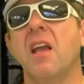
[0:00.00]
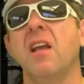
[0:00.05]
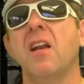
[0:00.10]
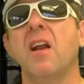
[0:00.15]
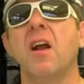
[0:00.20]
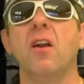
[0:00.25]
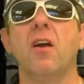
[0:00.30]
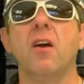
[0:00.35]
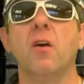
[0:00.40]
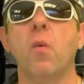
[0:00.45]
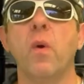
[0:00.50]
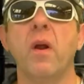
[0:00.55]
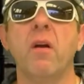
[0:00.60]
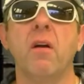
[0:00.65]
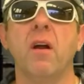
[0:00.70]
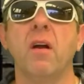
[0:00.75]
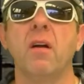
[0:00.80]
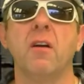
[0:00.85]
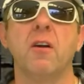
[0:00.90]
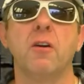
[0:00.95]
You know, like
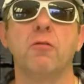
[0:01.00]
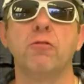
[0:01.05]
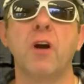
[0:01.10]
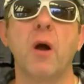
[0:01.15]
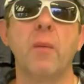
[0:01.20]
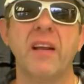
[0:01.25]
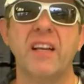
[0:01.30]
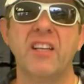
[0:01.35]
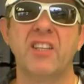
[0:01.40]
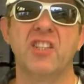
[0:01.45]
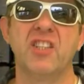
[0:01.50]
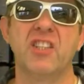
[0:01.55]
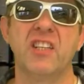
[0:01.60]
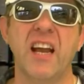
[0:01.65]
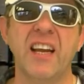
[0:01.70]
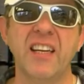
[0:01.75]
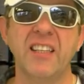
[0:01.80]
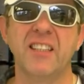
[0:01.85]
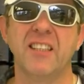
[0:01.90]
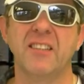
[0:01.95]
we're a growing
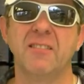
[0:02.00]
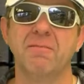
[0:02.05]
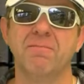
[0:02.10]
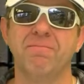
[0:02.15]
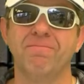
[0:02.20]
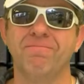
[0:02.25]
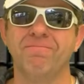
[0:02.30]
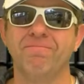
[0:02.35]
state,